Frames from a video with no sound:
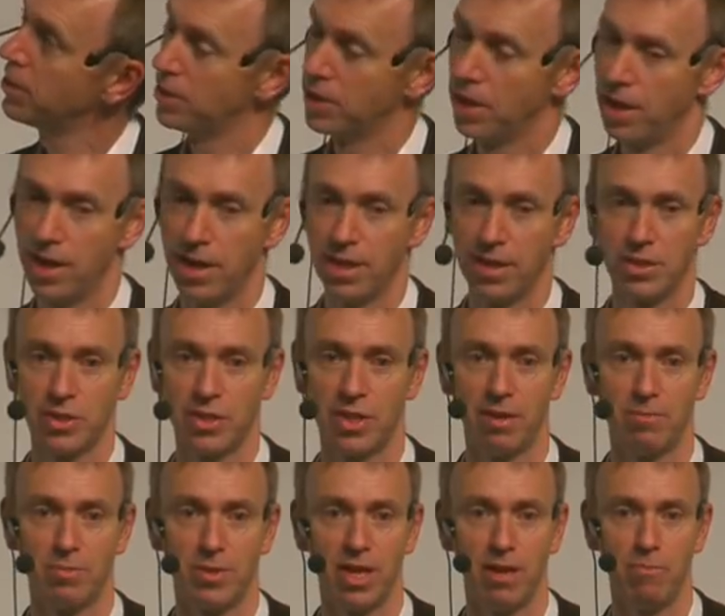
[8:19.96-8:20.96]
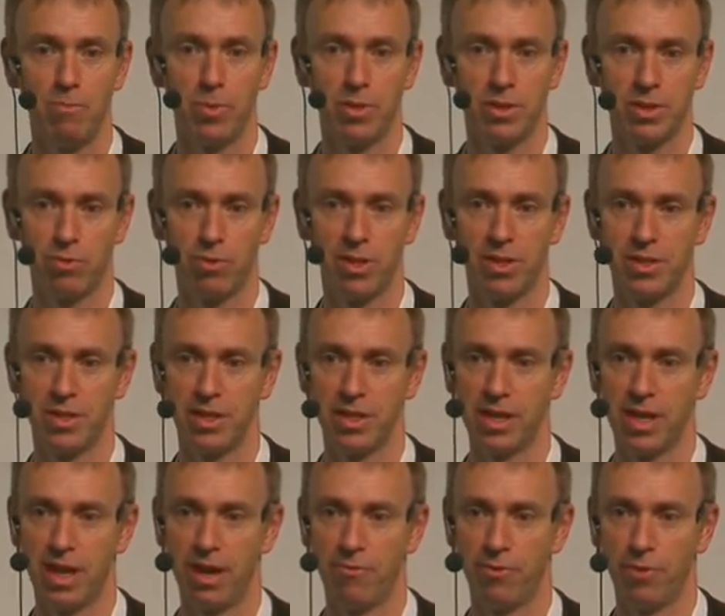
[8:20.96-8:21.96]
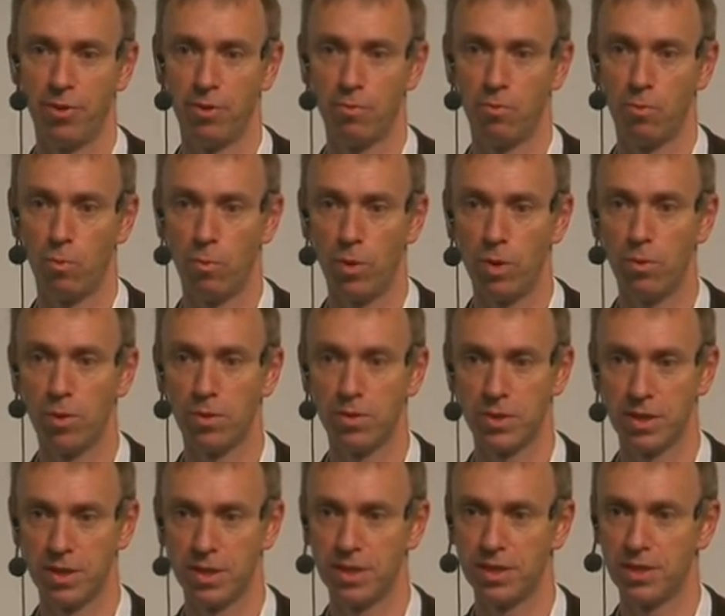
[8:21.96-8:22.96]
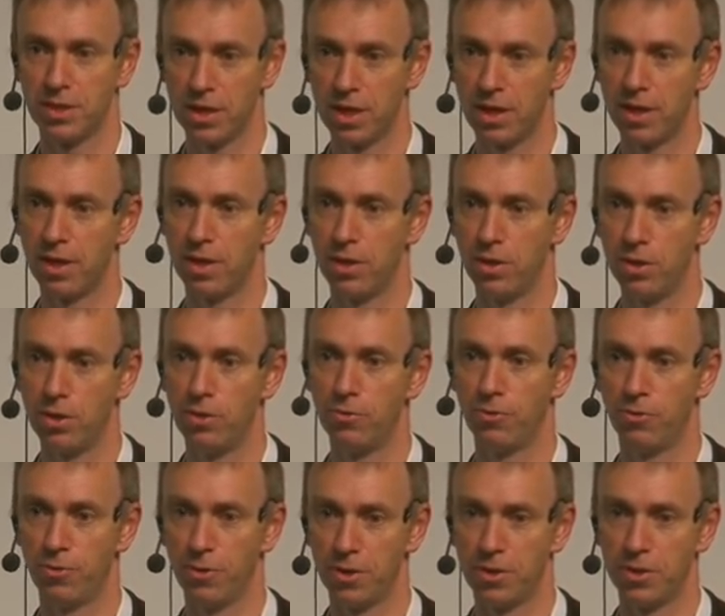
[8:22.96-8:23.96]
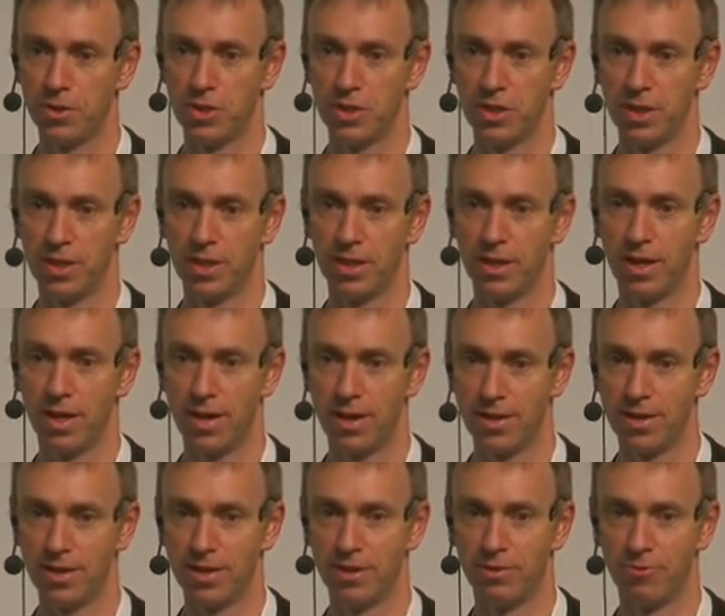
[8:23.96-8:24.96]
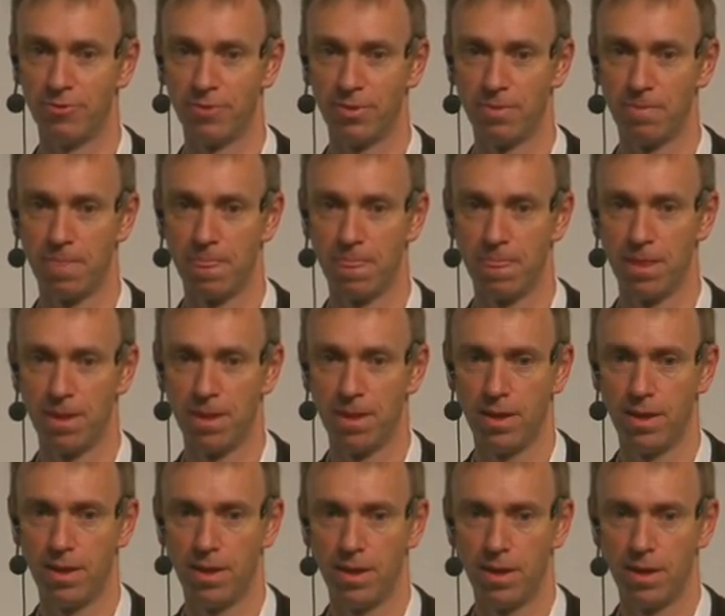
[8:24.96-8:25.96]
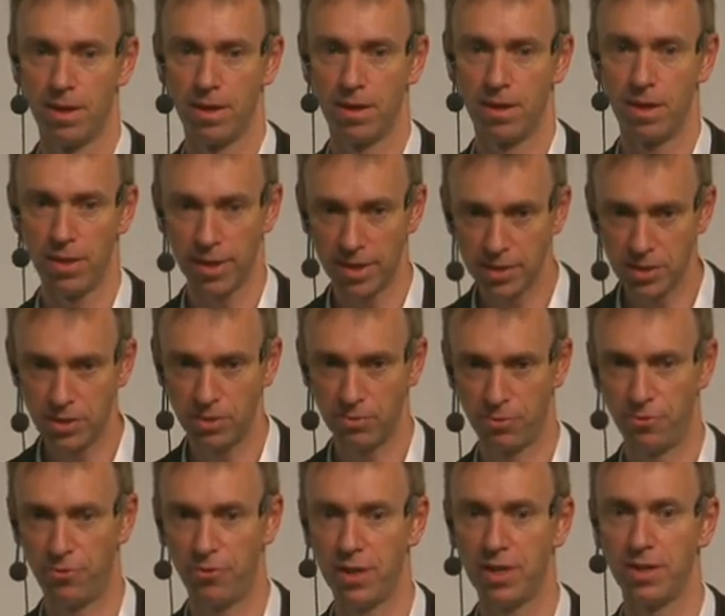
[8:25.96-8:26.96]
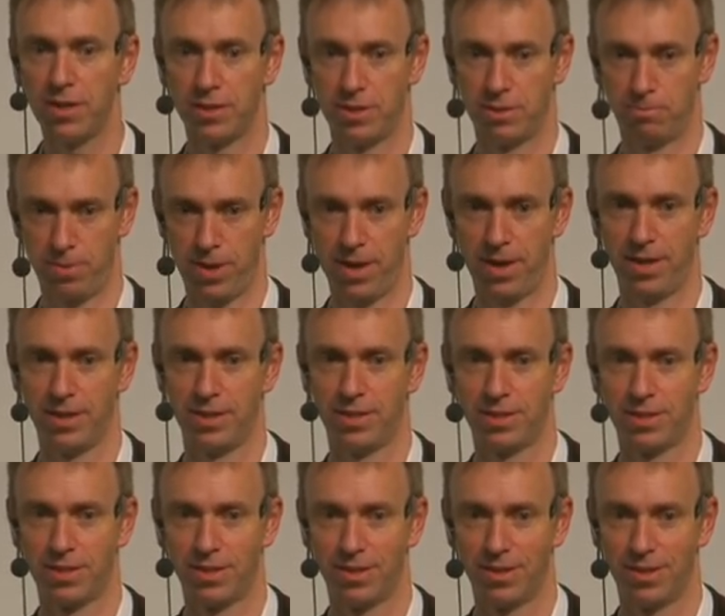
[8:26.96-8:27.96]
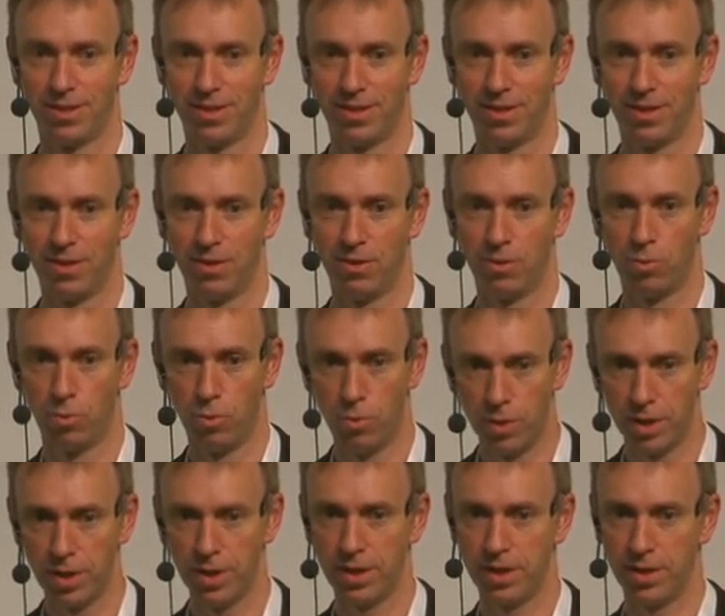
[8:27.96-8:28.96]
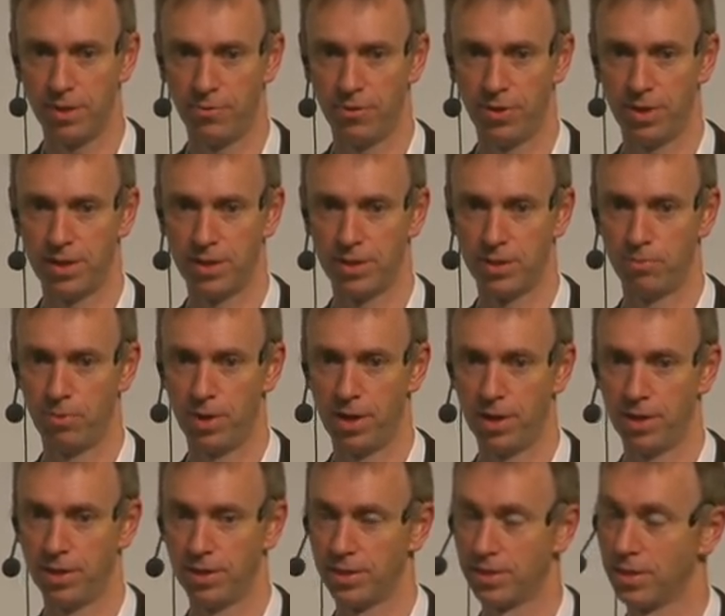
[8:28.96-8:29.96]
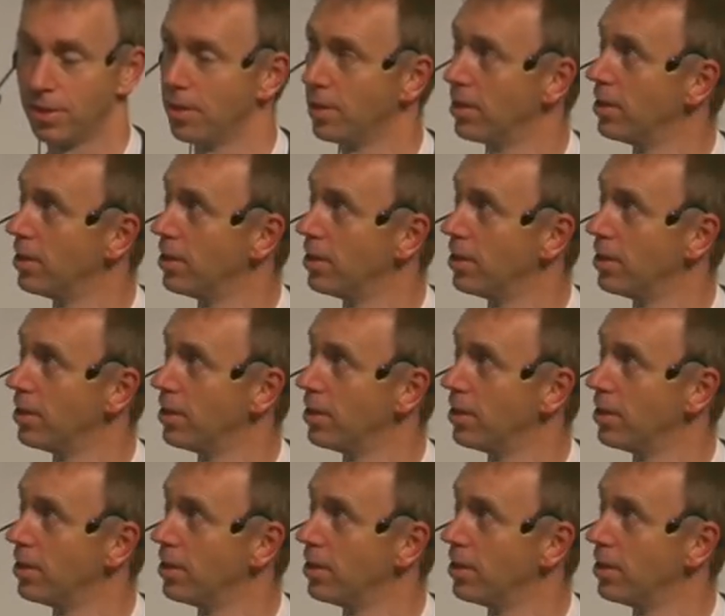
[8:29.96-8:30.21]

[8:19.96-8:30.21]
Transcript: saying September 2011, we want an entire new first year live. Now that's a fierce pace, really fierce pace.